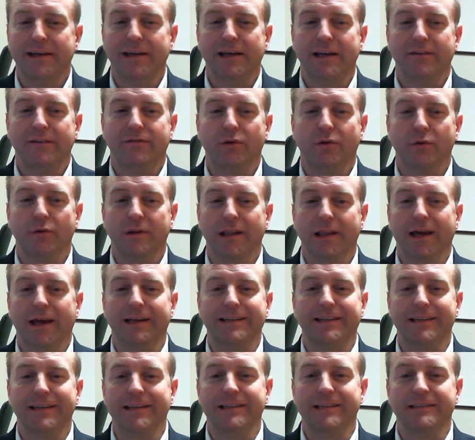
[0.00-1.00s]
If you would
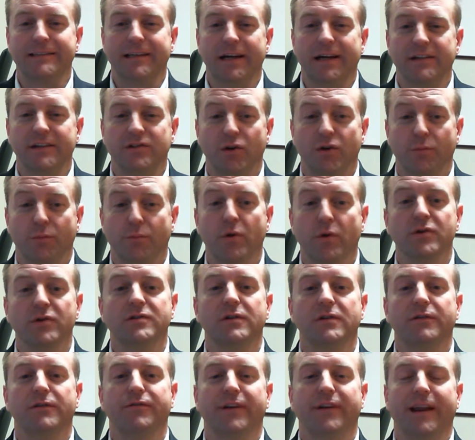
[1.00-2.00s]
like to discuss your
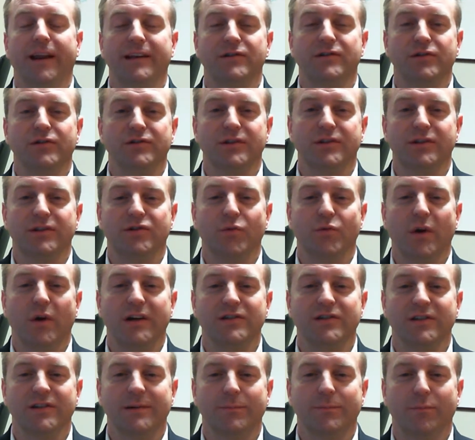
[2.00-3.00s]
personal financial
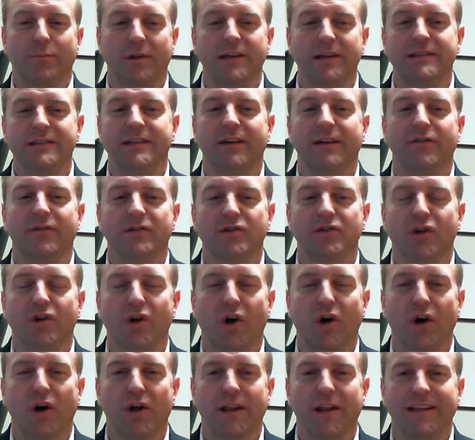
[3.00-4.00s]
situation, please give us a
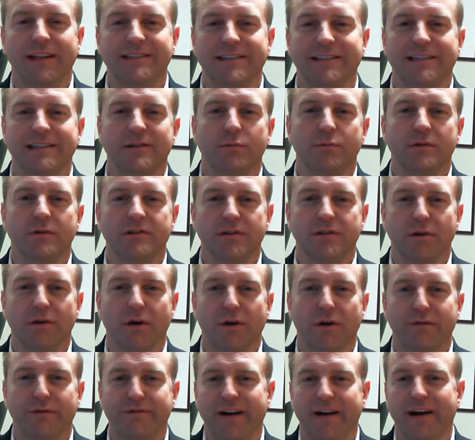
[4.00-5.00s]
call at
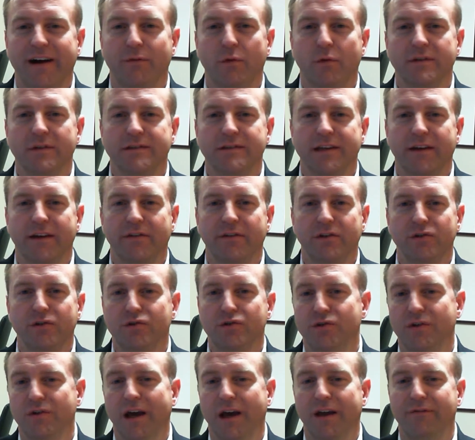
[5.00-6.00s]

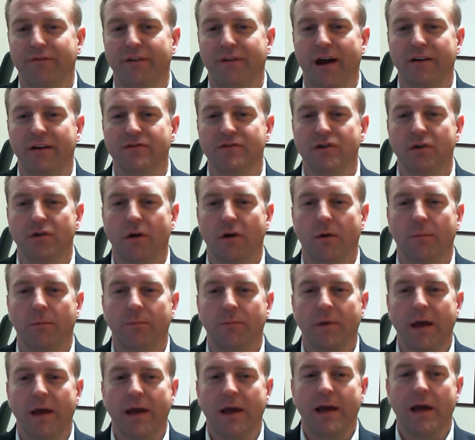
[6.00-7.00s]
630-517-2950.
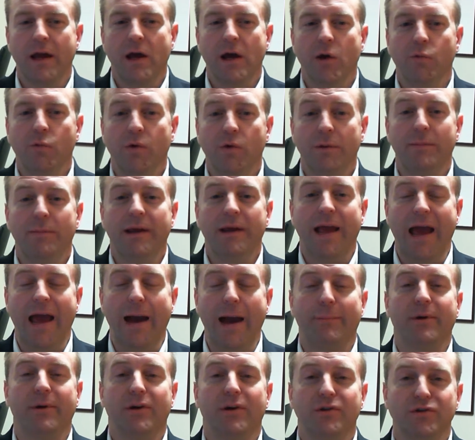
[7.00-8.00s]
We'd be
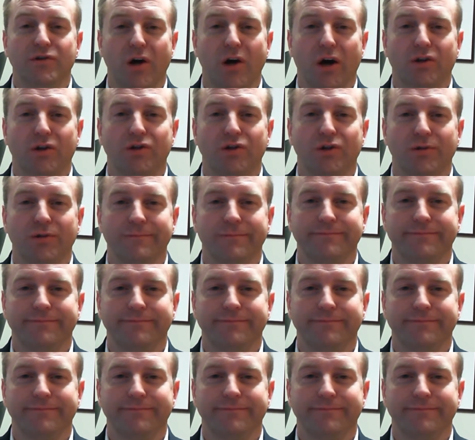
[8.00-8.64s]
happy to talk to you.